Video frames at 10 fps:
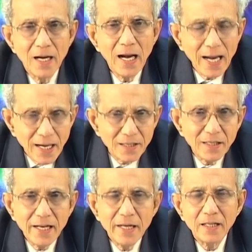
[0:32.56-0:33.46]
and
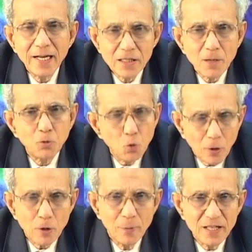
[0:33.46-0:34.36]
in case of two
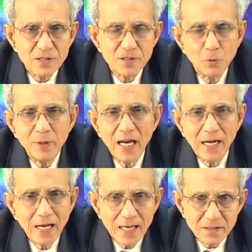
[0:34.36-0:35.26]
qubits, we
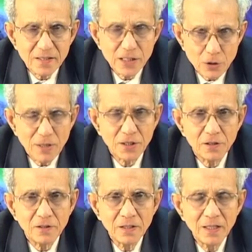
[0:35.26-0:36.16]
analyzed the
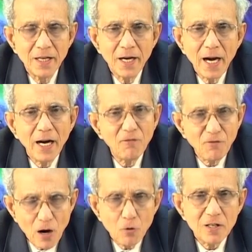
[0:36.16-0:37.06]
situation and
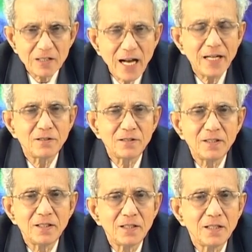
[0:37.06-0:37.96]
found that
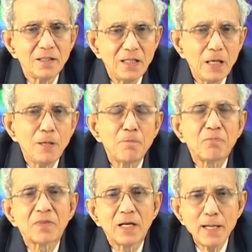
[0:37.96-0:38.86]
the
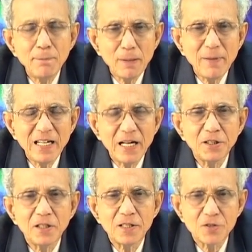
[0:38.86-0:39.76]

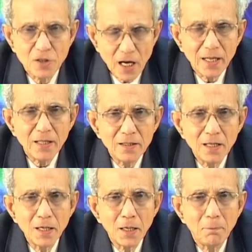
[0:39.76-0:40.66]
implementation is done
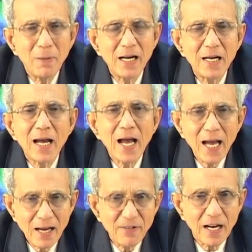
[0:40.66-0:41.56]
by
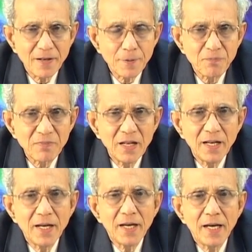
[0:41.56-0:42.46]
having
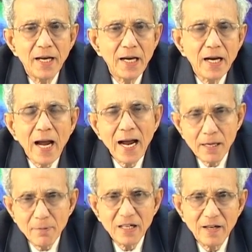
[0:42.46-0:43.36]
a
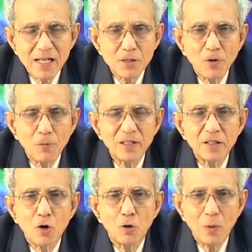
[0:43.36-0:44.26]
Hadamard
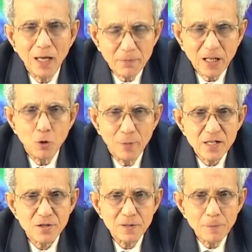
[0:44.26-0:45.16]
transformation on one of the
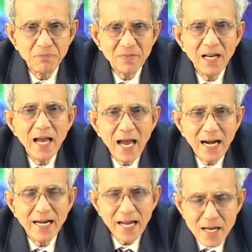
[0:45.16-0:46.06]
qubits
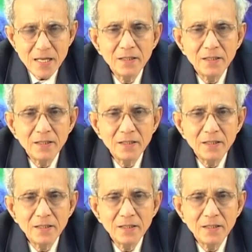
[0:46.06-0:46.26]
and a